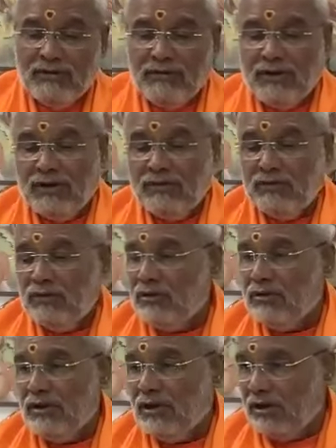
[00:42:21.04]
when I
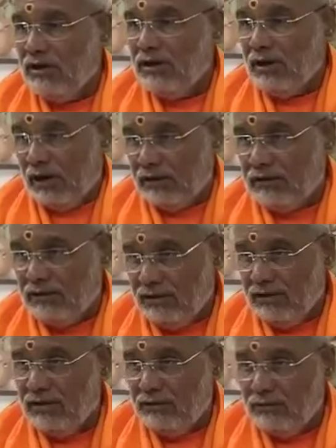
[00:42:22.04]
was taking
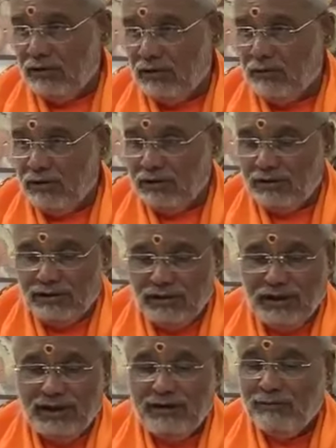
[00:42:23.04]
classes in Ahmedabad,
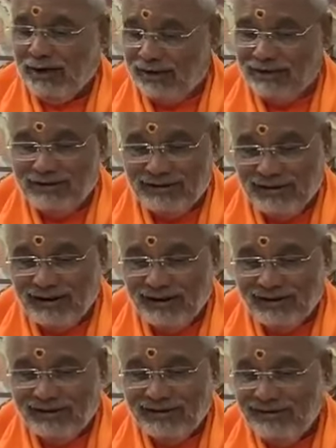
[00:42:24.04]
I met that
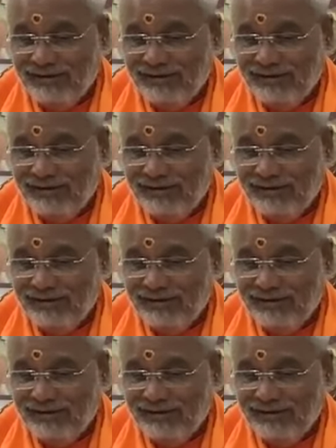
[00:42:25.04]
guy